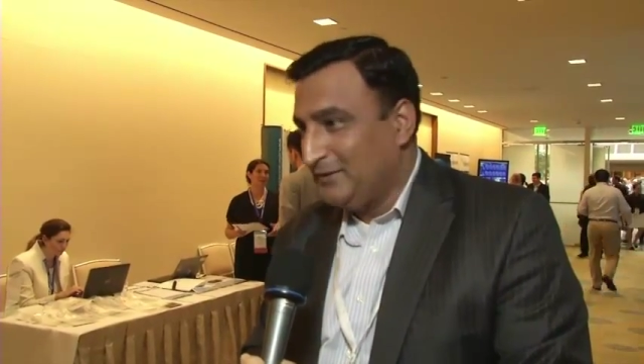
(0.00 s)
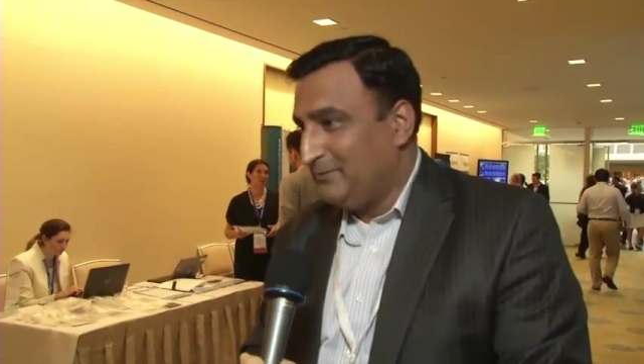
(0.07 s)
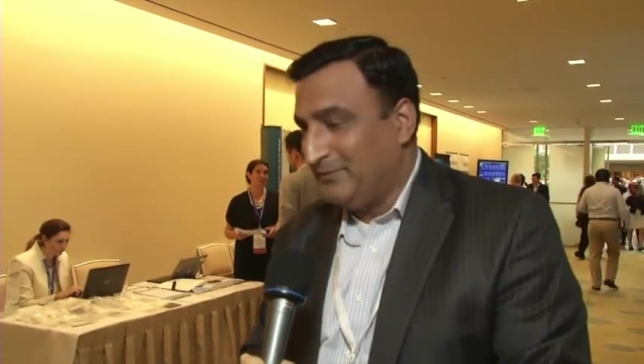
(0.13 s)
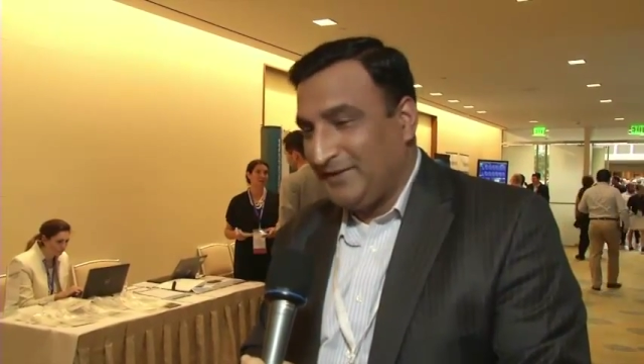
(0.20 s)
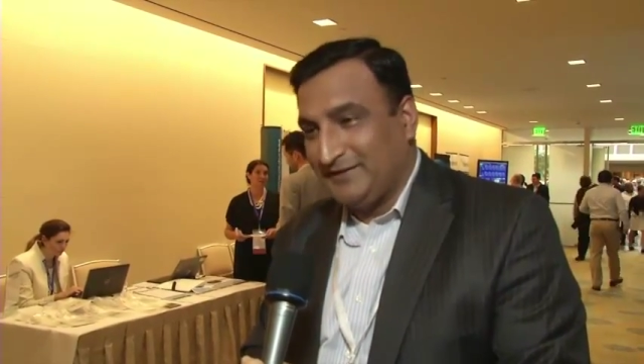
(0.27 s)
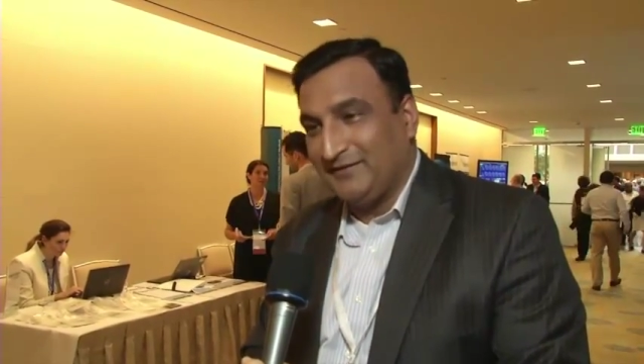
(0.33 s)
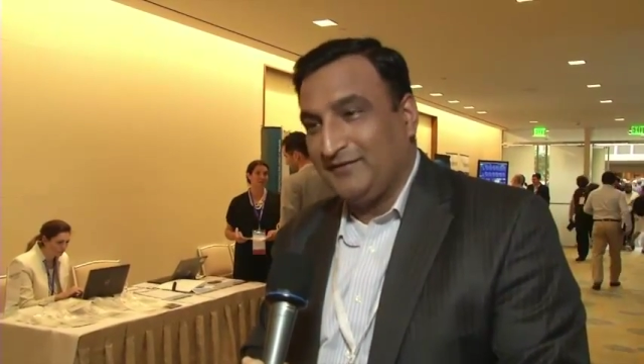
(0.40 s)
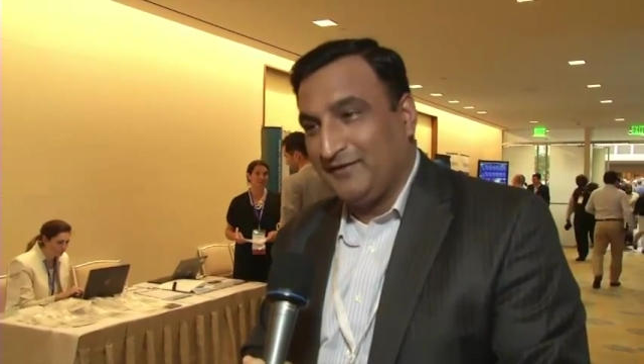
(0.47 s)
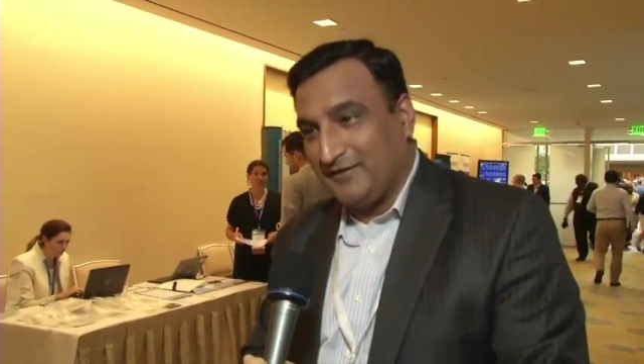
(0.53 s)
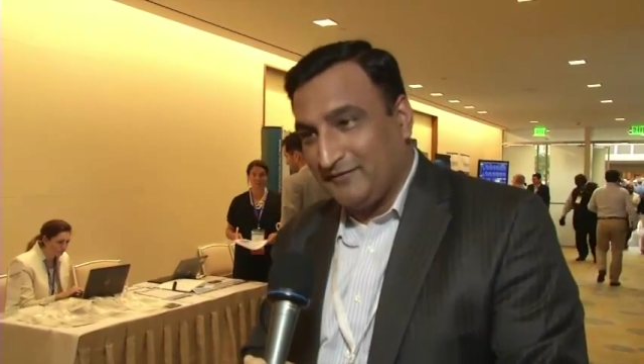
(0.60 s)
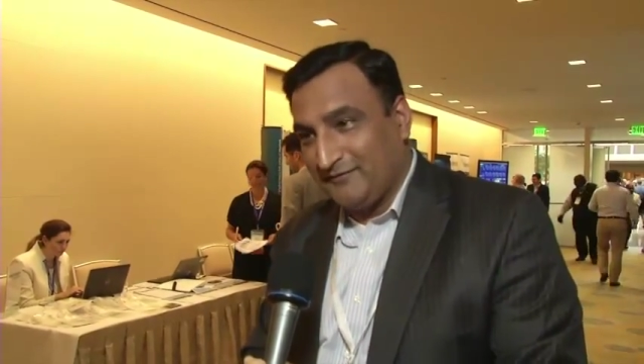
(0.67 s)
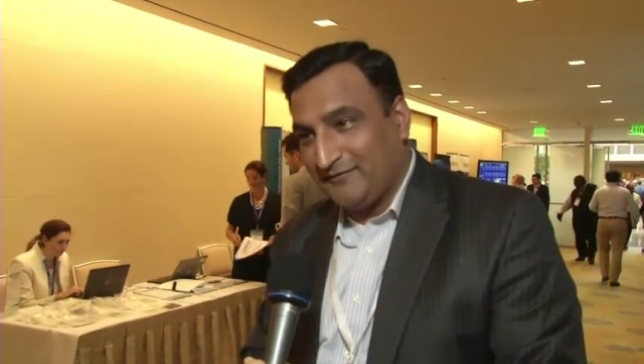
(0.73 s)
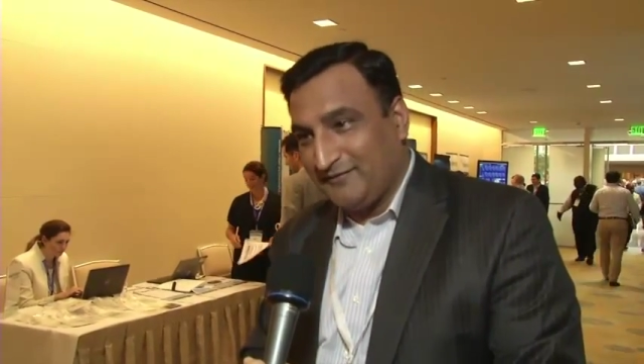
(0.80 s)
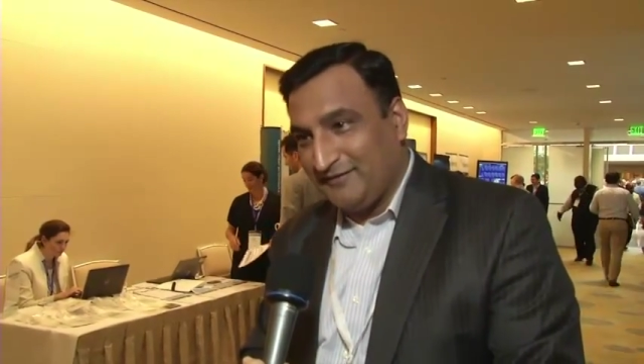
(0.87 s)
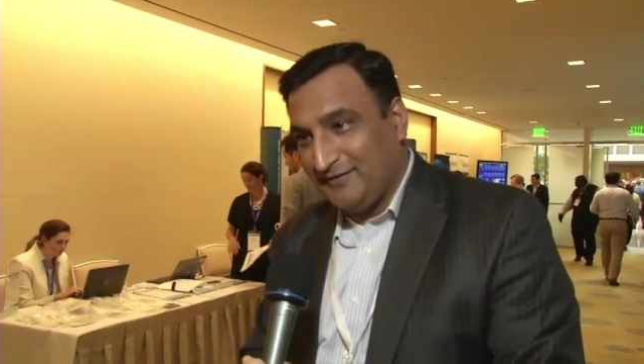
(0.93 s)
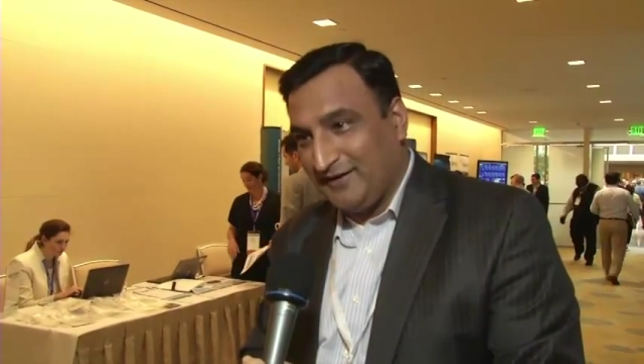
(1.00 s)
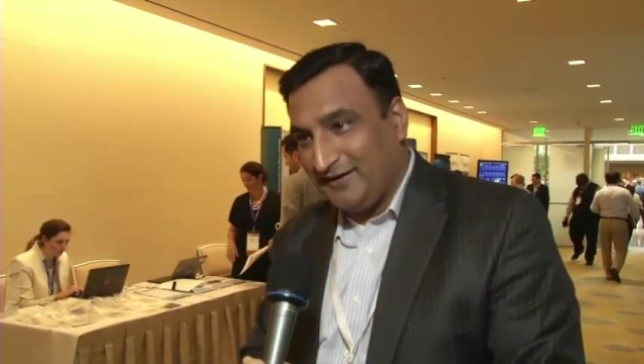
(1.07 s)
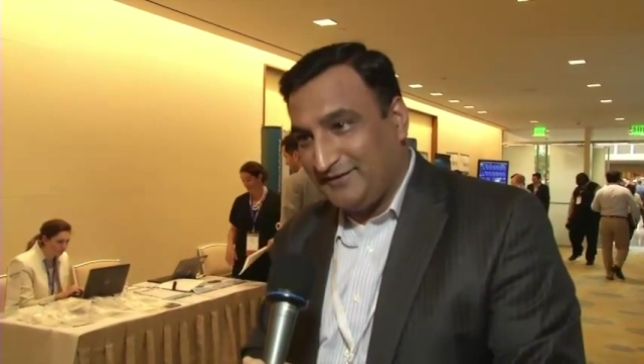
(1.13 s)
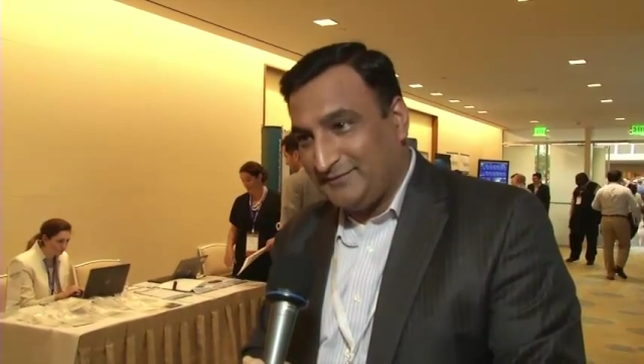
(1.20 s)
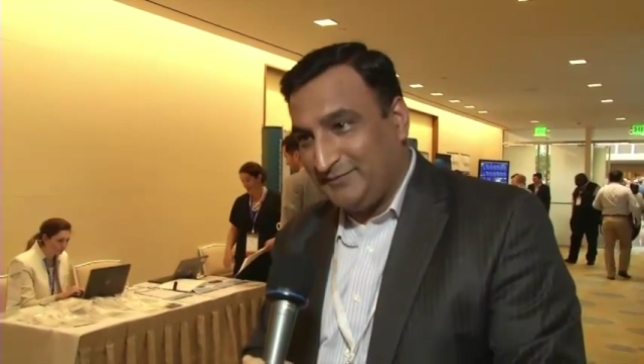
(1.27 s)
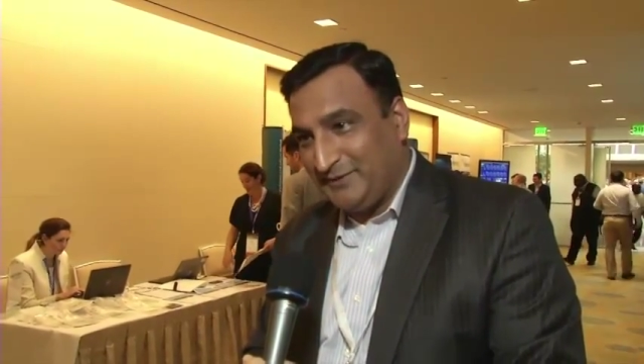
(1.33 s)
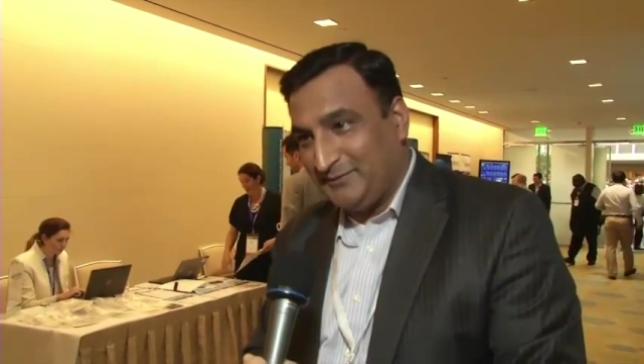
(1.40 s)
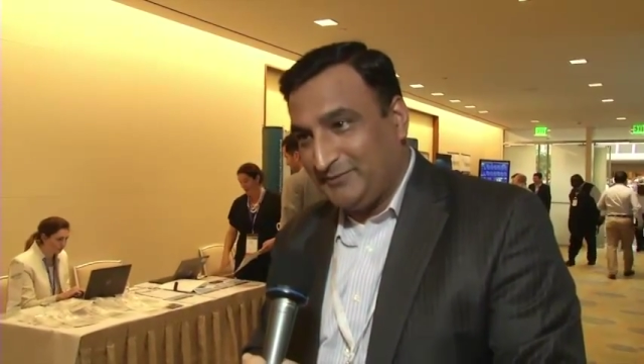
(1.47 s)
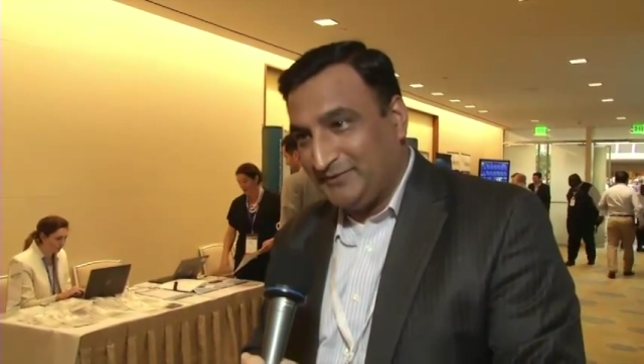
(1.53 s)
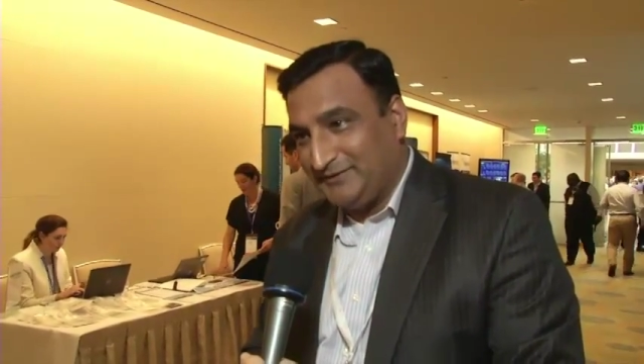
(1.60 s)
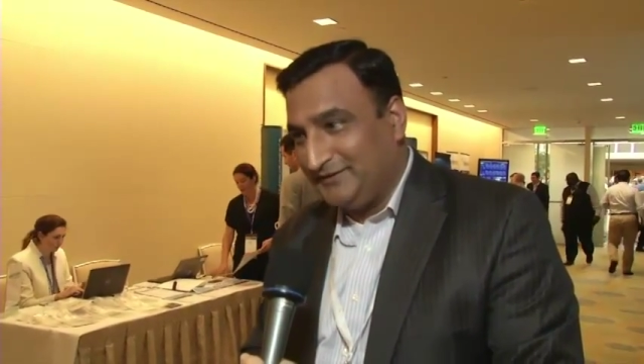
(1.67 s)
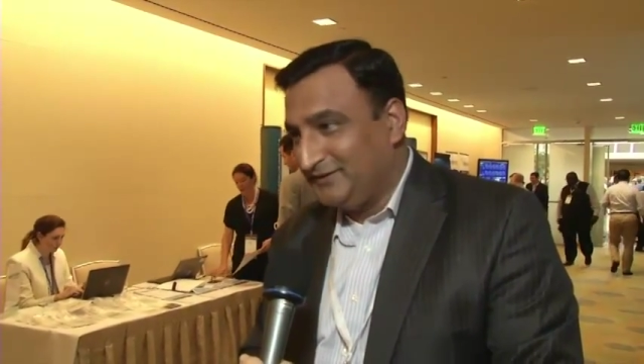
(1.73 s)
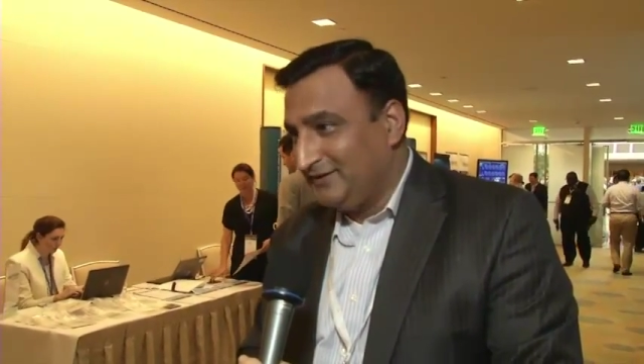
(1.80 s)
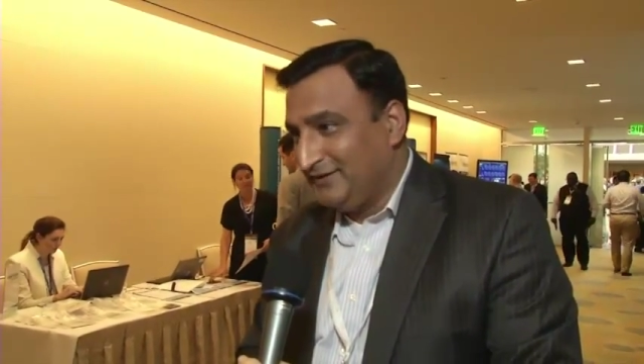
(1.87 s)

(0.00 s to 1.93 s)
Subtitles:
Met a lot of nice people.